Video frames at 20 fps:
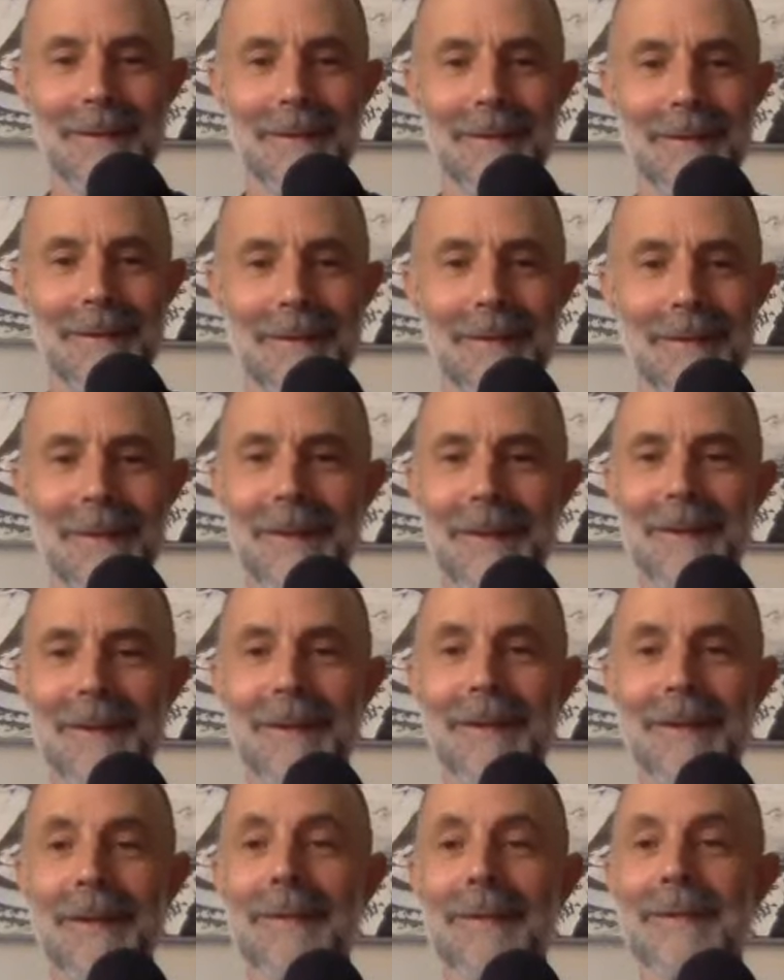Okay,
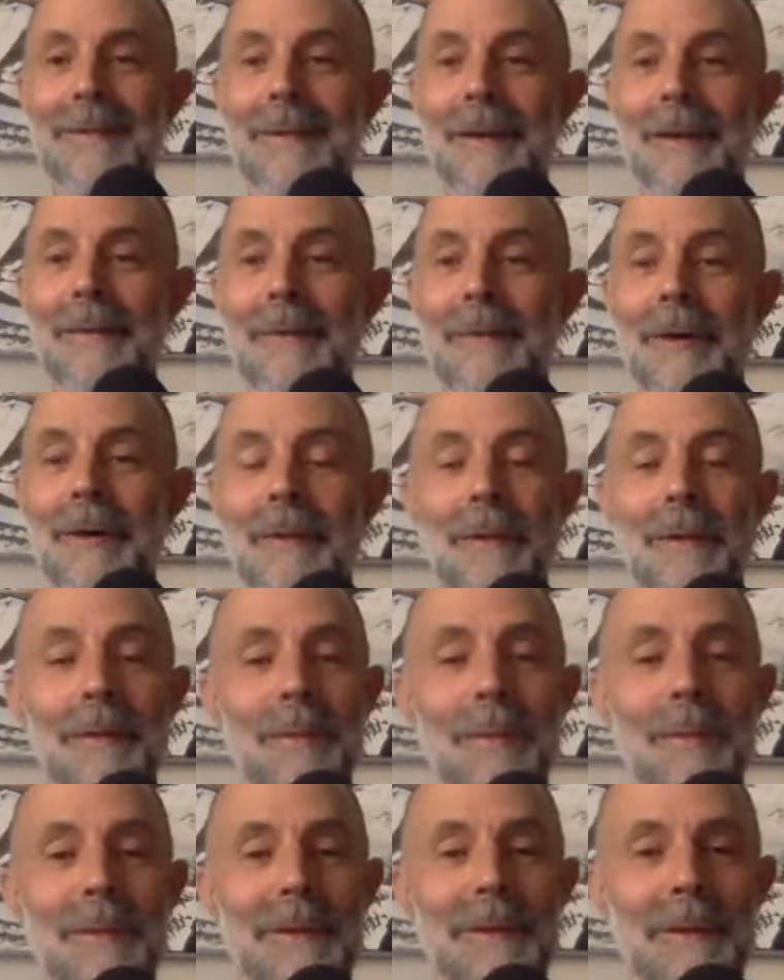look, I've gone on a
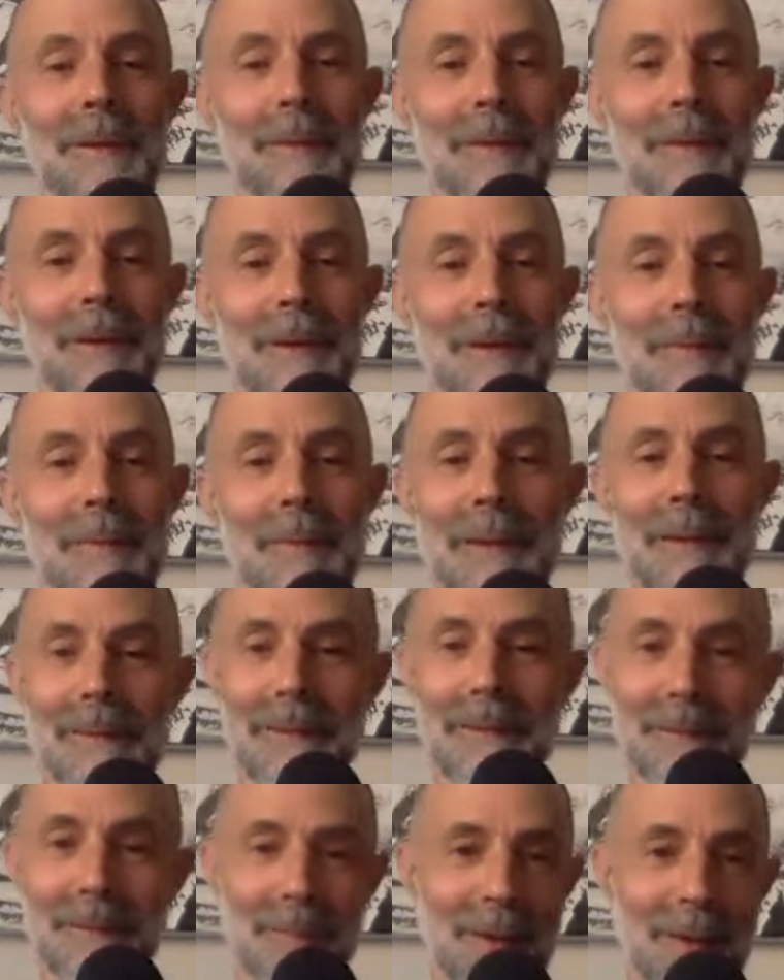bit longer than I
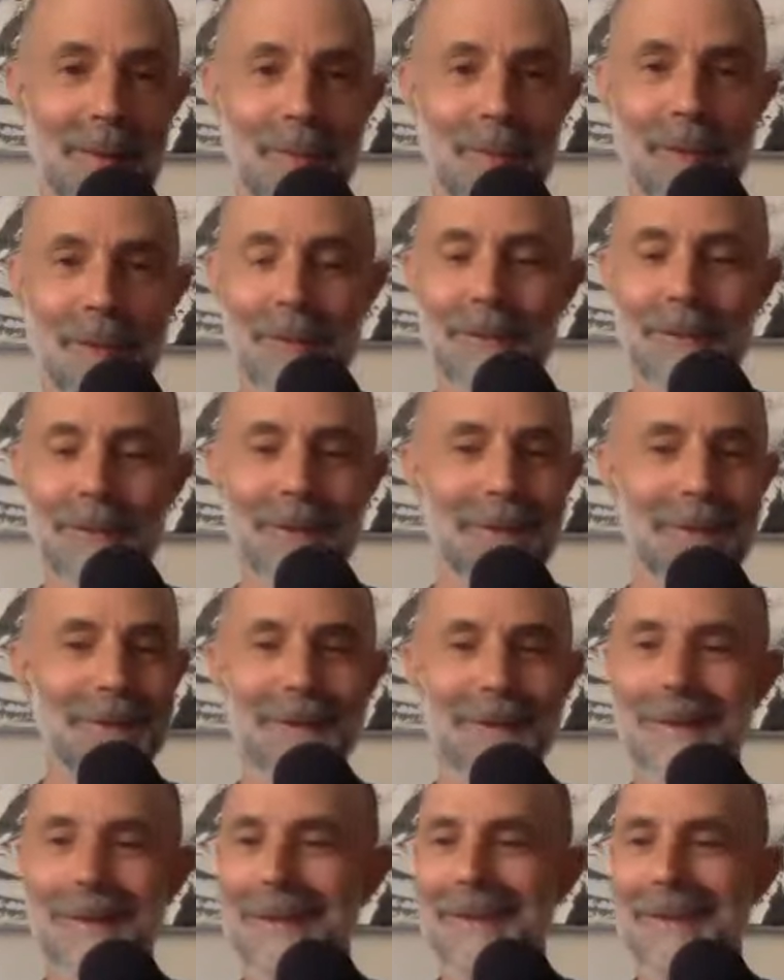expected. My apologies.